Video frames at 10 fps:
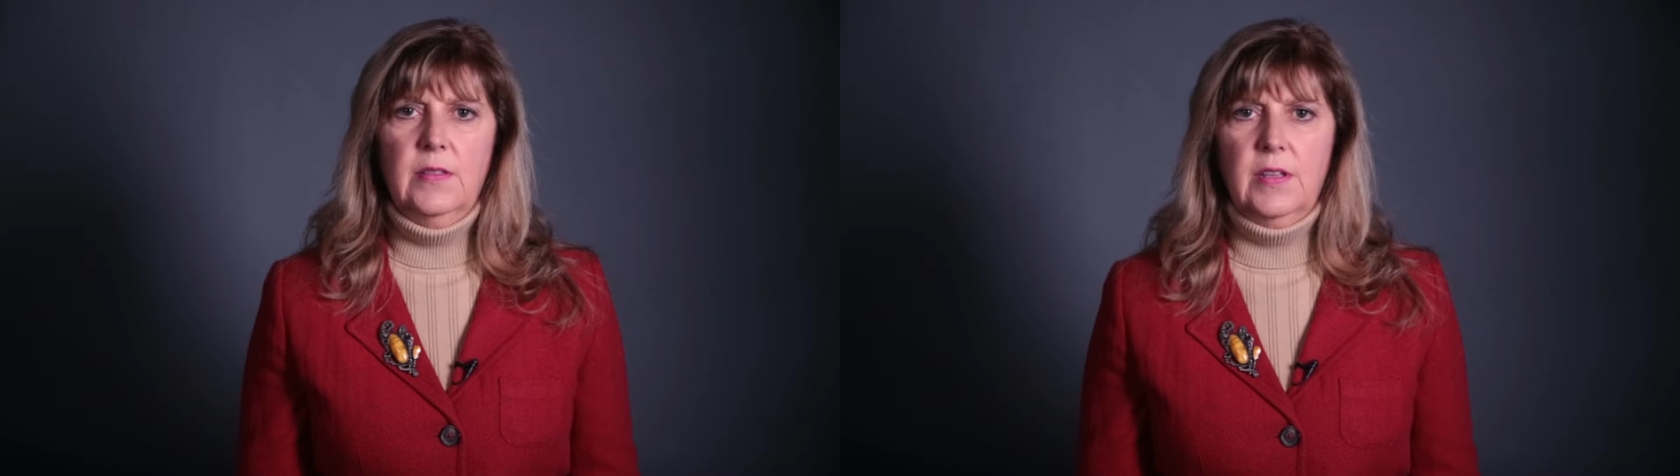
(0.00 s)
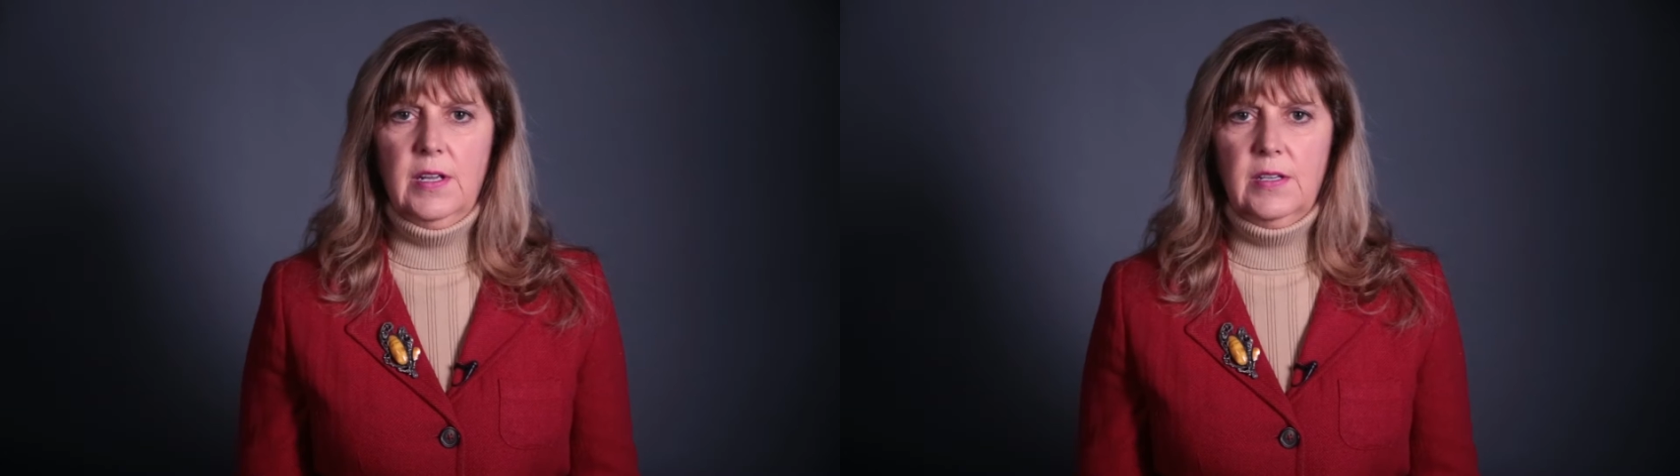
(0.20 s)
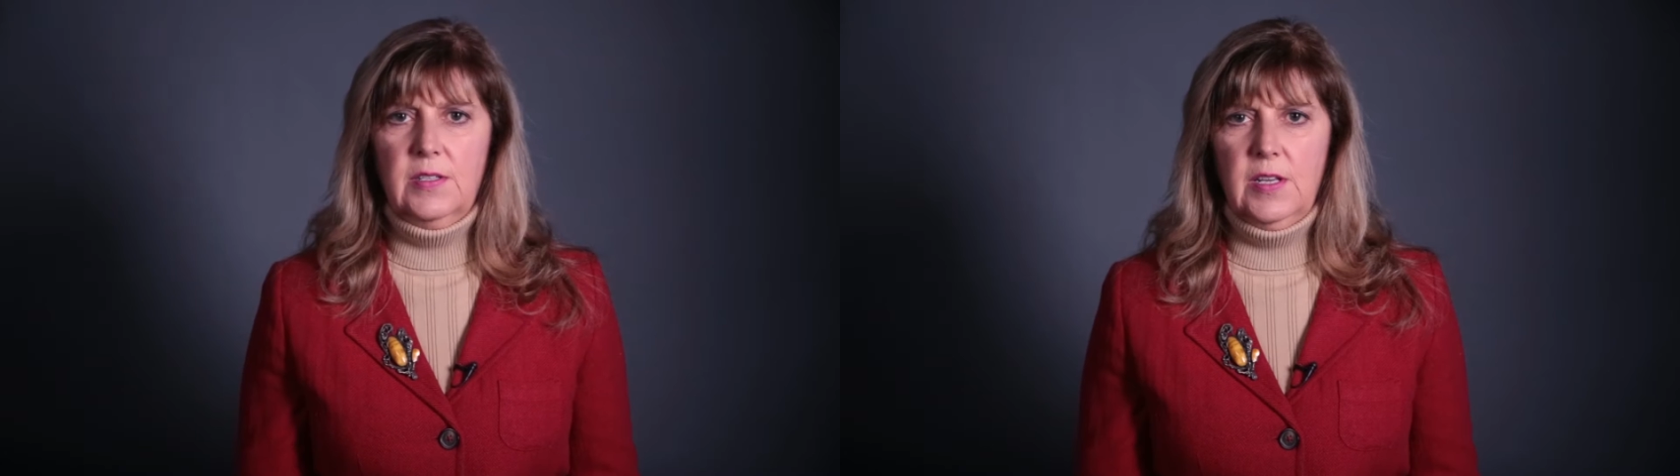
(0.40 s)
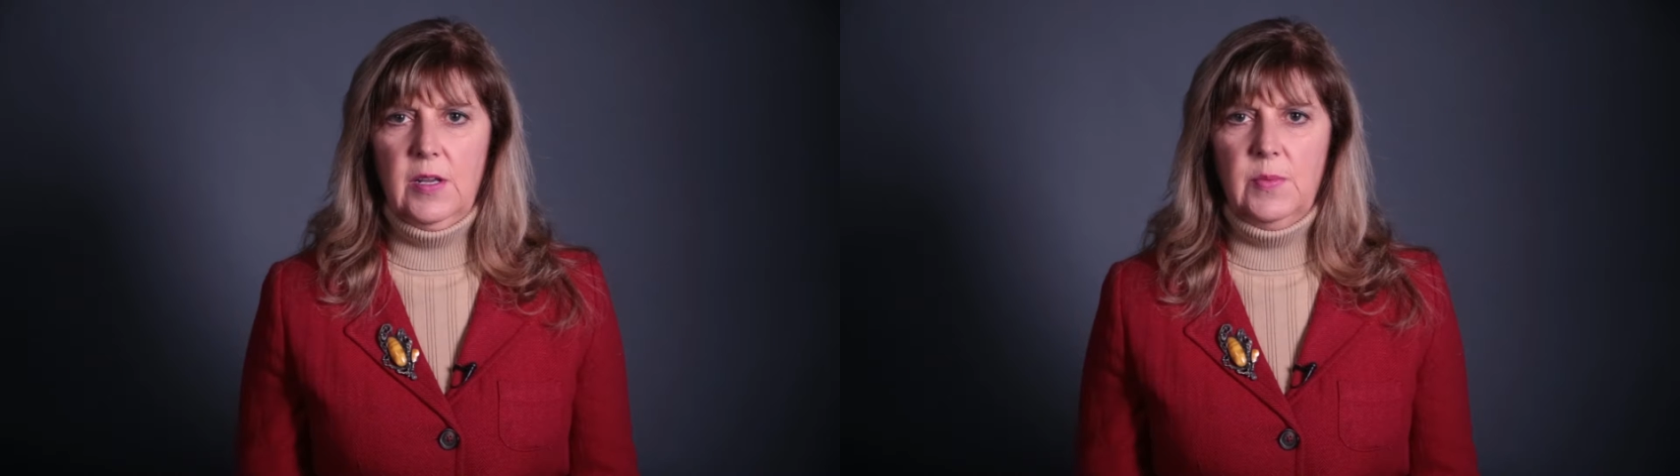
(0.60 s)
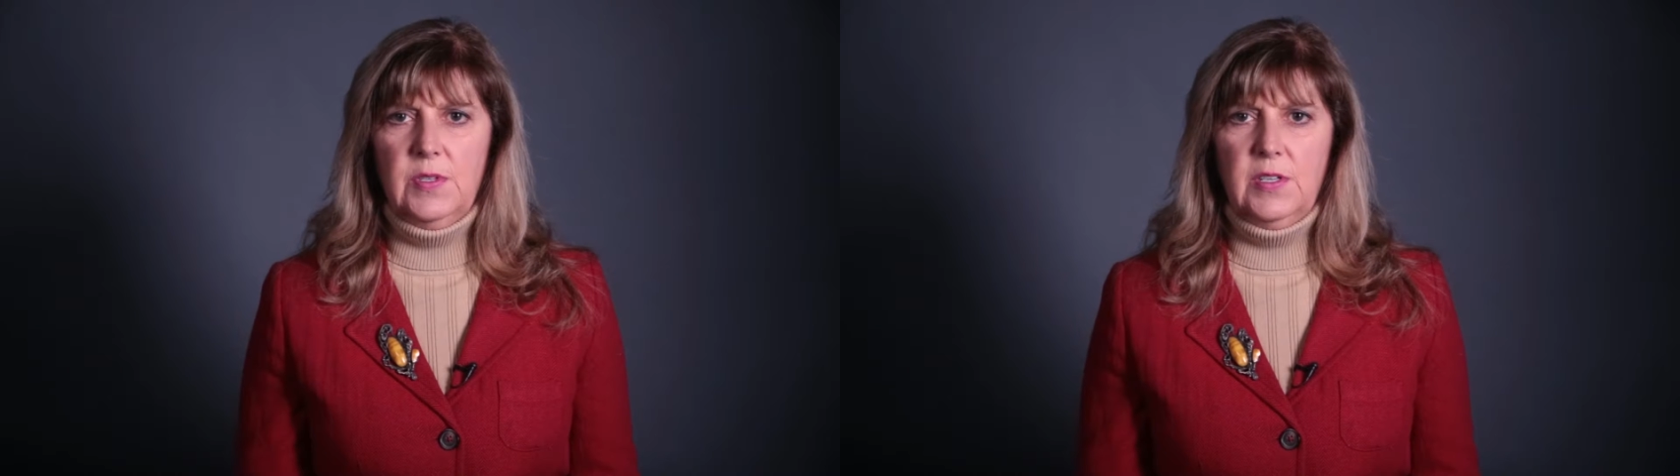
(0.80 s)
The next
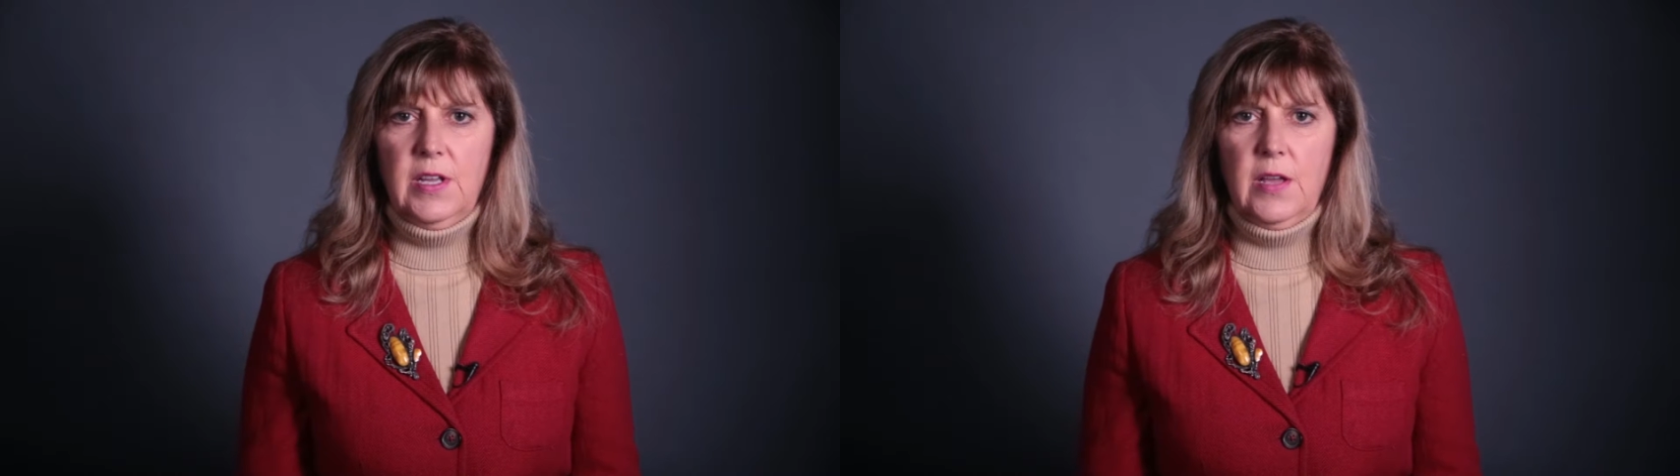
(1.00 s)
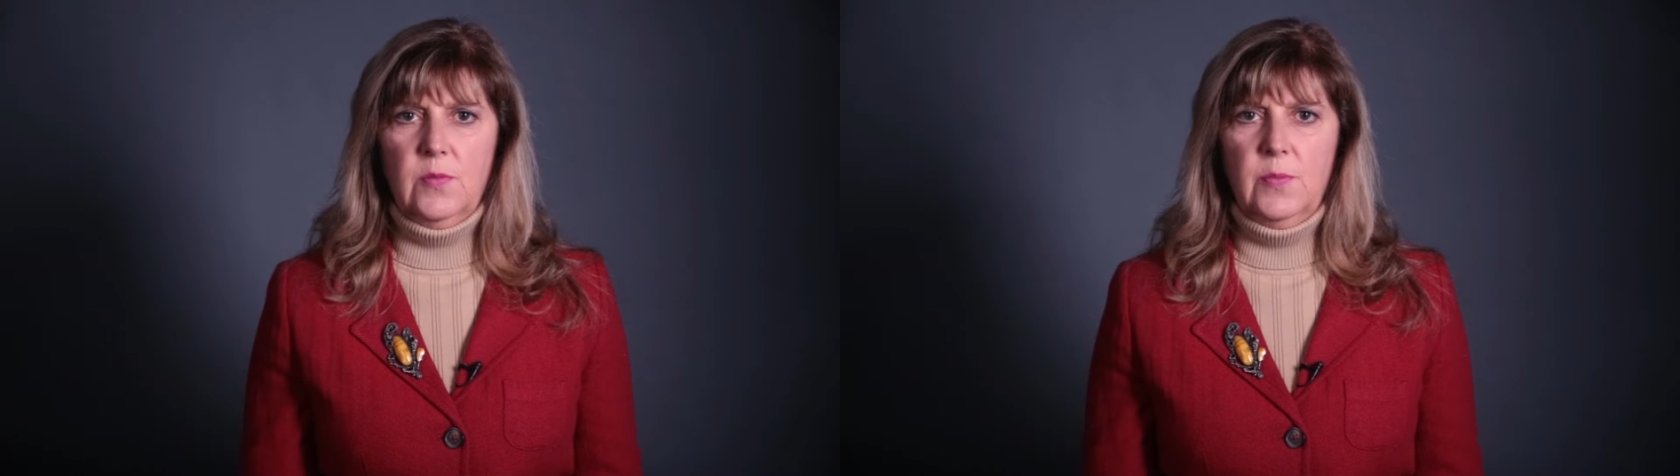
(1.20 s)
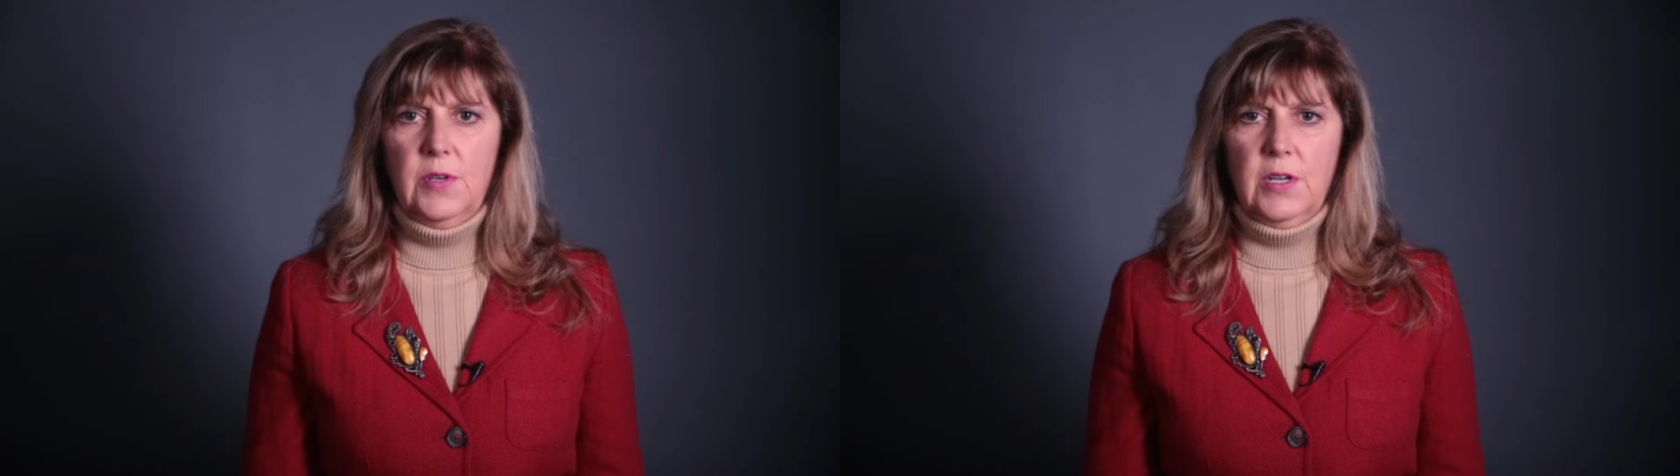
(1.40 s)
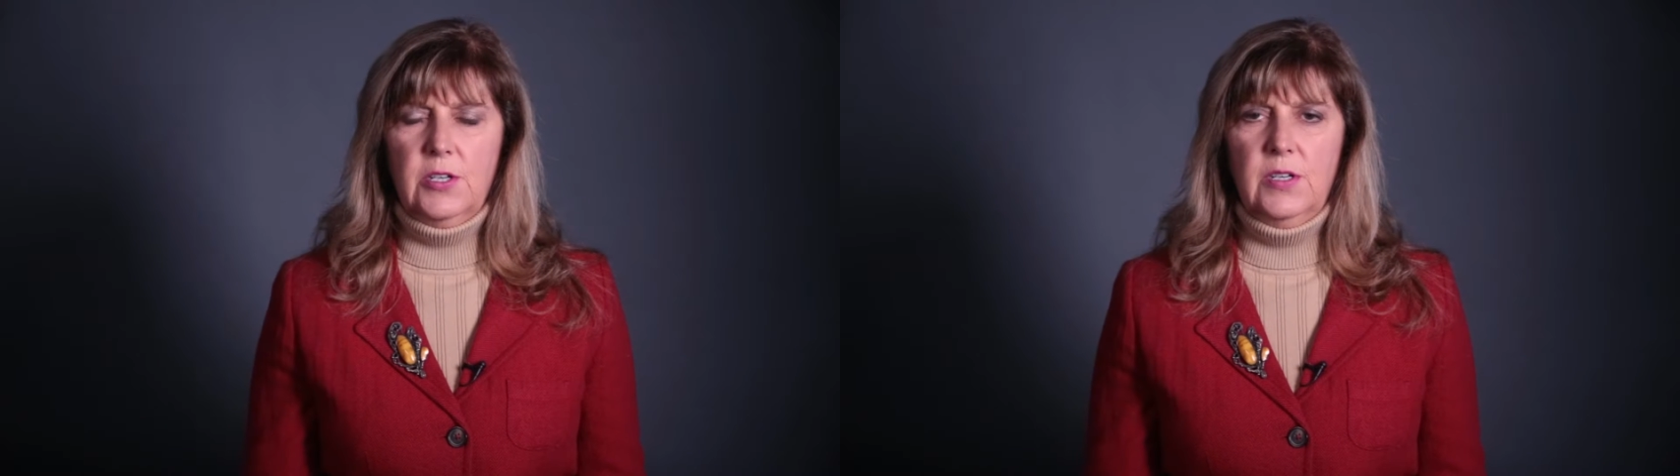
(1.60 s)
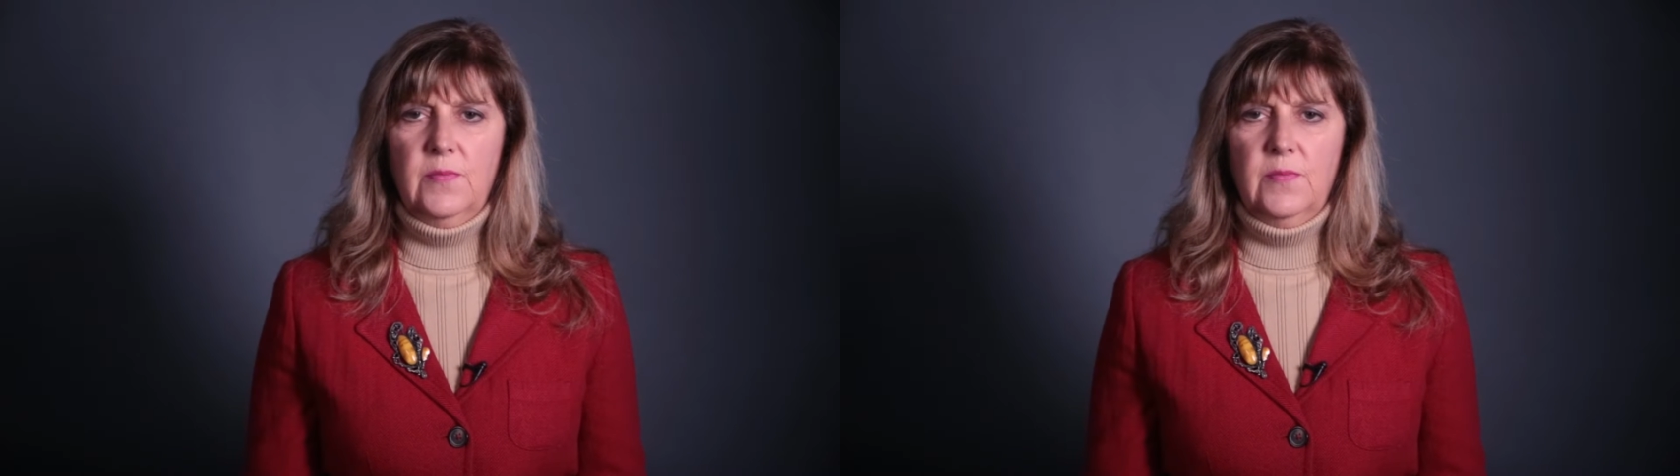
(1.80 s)
step is to gather production